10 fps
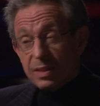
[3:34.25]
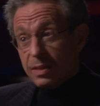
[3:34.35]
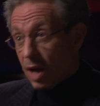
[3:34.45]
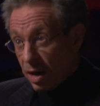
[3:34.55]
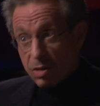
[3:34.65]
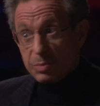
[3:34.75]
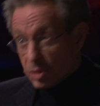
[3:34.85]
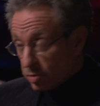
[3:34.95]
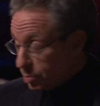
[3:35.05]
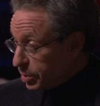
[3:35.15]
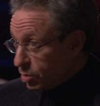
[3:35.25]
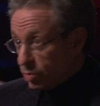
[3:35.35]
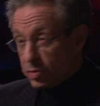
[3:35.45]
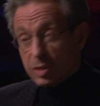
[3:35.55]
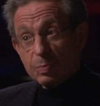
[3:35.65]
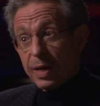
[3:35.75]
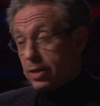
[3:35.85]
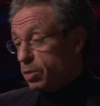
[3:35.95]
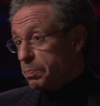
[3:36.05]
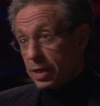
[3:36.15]
than our observable universe
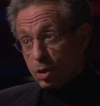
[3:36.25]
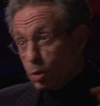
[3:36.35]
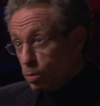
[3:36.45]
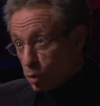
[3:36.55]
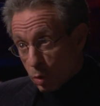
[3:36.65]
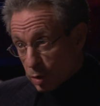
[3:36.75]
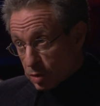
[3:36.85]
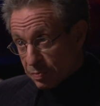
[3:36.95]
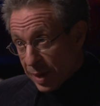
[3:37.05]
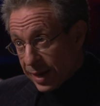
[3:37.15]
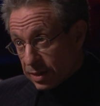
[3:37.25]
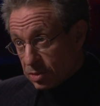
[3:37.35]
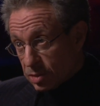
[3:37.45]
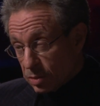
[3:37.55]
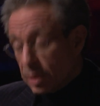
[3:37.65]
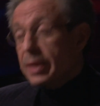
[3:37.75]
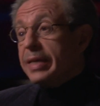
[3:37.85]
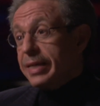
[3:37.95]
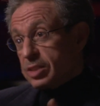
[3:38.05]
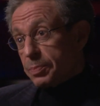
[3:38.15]
by, by huge orders of magnitude.
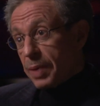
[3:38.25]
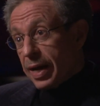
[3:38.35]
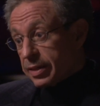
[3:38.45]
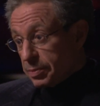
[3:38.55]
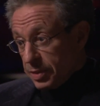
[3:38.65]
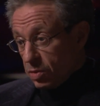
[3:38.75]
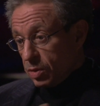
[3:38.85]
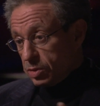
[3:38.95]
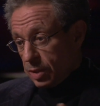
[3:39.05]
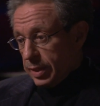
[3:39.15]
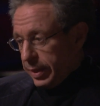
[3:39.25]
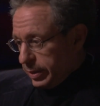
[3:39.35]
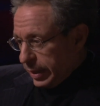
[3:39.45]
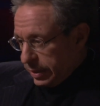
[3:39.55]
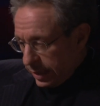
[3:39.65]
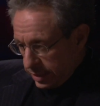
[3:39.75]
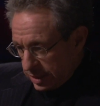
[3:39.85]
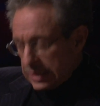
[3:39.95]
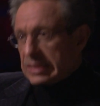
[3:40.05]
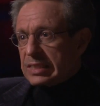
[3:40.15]
Yes. It's a pocket because it, it,
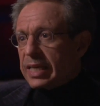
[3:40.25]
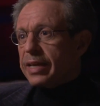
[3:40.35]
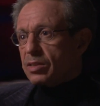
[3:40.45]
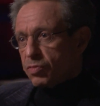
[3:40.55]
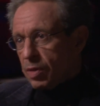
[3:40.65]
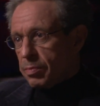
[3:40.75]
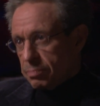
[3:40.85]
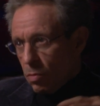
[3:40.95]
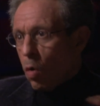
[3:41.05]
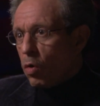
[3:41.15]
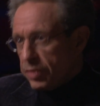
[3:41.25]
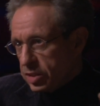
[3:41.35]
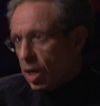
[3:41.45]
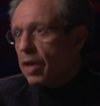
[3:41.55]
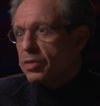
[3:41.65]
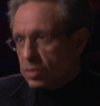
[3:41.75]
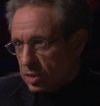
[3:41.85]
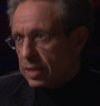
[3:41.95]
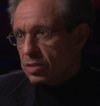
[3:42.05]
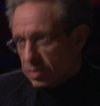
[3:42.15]
it's distinct from all these others
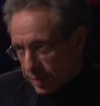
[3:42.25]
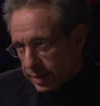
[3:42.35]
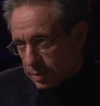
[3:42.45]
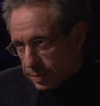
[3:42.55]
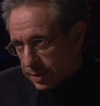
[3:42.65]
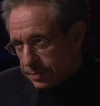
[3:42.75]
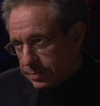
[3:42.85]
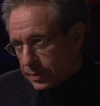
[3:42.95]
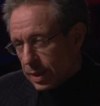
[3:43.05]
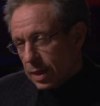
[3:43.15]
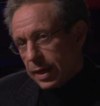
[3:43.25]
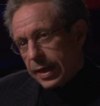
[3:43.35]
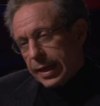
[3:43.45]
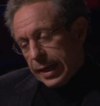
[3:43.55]
that are developing. That's right.